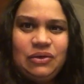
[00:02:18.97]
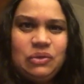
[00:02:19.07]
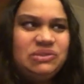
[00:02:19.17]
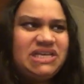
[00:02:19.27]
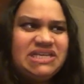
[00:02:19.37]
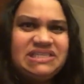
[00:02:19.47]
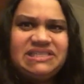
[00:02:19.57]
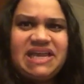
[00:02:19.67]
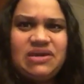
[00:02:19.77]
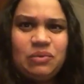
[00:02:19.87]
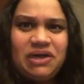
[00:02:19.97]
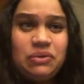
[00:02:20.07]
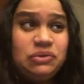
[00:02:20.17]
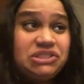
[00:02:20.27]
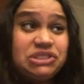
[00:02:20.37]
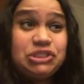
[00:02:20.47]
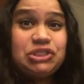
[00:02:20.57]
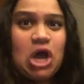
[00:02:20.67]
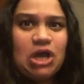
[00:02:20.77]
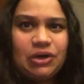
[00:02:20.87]
Who's the insane one? Who's the
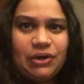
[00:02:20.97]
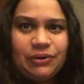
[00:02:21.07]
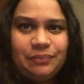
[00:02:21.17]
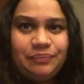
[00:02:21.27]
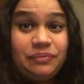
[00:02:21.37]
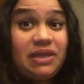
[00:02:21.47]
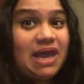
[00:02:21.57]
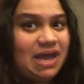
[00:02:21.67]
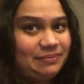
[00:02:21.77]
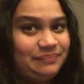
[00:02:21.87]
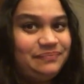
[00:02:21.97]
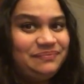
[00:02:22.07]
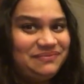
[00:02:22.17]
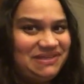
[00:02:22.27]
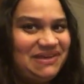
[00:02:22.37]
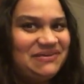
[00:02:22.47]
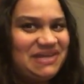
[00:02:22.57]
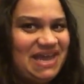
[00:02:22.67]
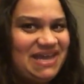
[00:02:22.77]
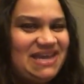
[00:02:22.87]
stalker? Yeah.
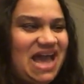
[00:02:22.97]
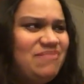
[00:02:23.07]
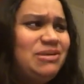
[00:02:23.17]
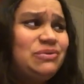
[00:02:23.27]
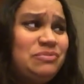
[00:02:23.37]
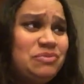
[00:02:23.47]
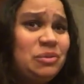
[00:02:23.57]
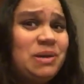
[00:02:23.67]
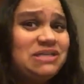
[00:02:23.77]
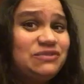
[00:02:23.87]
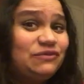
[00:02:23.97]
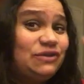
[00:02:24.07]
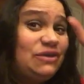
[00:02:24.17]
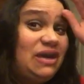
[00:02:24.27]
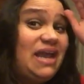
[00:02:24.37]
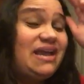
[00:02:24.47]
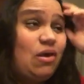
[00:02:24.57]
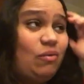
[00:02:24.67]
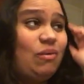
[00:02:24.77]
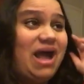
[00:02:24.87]
Okay. I've been doing mukbangs for like
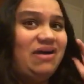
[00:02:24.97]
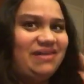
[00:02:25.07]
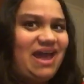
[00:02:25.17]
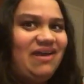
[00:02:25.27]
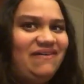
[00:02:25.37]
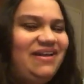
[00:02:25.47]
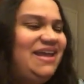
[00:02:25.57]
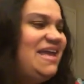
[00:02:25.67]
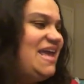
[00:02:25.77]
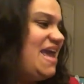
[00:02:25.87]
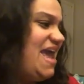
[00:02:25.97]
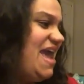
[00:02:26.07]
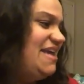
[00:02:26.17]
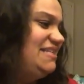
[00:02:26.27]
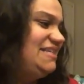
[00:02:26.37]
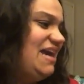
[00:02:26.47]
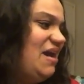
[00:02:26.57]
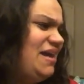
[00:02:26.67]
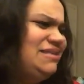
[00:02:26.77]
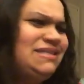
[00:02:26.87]
a while now. And
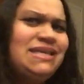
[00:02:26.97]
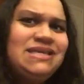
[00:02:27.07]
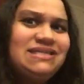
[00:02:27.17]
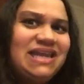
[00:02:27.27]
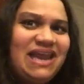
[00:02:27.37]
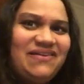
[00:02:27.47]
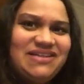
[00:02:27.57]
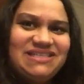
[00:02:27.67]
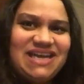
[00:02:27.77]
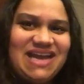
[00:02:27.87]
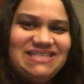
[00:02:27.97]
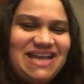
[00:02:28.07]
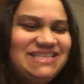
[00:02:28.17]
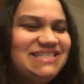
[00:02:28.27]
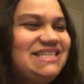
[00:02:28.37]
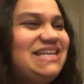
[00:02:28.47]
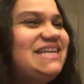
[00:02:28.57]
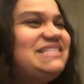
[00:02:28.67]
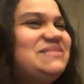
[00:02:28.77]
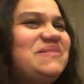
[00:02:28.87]
I just think it's hilarious, you guys. I just
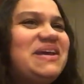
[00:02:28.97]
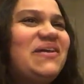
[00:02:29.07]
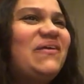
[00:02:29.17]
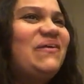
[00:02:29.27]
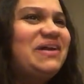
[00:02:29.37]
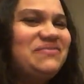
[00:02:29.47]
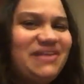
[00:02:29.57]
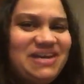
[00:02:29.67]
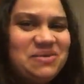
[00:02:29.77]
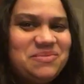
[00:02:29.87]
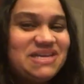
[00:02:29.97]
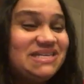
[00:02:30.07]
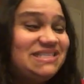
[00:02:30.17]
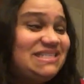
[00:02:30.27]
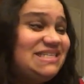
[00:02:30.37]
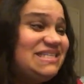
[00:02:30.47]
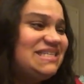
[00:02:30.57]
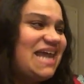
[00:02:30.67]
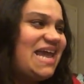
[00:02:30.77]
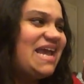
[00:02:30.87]
needed to make a quick video because this
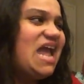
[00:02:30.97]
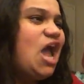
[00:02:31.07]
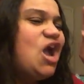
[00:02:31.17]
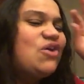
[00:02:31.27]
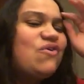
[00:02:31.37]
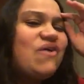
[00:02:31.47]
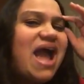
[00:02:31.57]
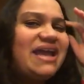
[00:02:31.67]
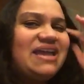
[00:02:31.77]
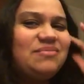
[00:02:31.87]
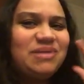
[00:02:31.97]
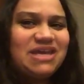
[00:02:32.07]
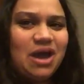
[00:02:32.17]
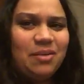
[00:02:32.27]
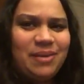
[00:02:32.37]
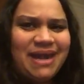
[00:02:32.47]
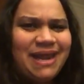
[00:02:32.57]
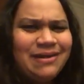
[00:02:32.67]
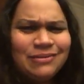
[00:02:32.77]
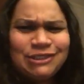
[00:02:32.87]
is like cracking me up. And I
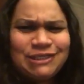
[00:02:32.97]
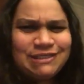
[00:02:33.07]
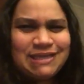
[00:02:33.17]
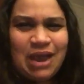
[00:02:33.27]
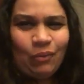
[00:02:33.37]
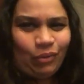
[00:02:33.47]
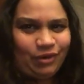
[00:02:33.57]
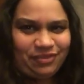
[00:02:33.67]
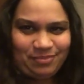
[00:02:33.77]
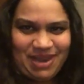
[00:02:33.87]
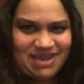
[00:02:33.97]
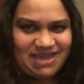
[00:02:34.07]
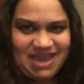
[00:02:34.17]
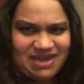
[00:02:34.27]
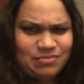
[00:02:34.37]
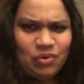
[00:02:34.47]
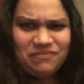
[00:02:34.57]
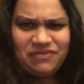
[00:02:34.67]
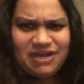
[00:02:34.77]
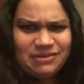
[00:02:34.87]
know she's not worth making any
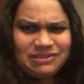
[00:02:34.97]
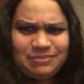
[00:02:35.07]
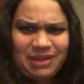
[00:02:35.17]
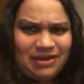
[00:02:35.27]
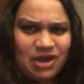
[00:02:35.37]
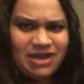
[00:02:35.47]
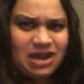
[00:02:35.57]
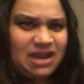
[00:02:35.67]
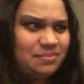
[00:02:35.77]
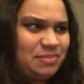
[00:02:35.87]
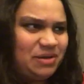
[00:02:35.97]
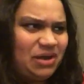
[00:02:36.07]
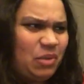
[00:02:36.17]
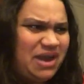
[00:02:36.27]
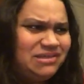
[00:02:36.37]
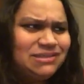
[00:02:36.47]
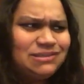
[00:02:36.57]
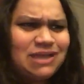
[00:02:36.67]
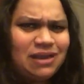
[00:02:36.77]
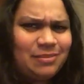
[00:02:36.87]
more videos about her. I know a lot of people are like, why do you
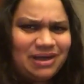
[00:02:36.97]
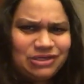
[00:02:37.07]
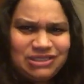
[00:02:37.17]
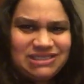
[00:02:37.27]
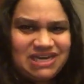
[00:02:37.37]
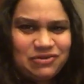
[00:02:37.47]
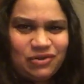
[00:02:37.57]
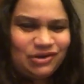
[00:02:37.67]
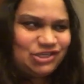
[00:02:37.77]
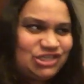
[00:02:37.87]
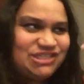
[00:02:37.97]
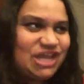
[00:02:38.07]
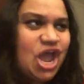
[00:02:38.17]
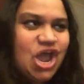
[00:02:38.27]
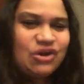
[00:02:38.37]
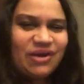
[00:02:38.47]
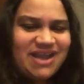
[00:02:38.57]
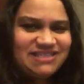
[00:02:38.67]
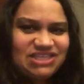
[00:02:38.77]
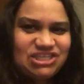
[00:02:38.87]
still talk about her? Just ignore her. She's
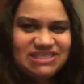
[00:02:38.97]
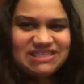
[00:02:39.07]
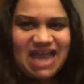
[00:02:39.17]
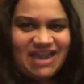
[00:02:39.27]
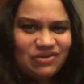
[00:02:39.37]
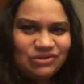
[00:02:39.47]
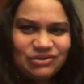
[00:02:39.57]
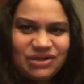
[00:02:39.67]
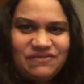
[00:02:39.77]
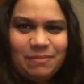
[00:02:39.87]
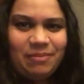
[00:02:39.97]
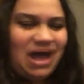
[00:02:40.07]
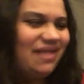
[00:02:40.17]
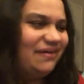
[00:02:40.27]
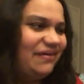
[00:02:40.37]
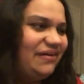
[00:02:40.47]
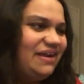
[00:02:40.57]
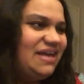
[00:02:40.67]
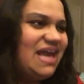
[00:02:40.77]
crazy. She's psycho. Don't even bother.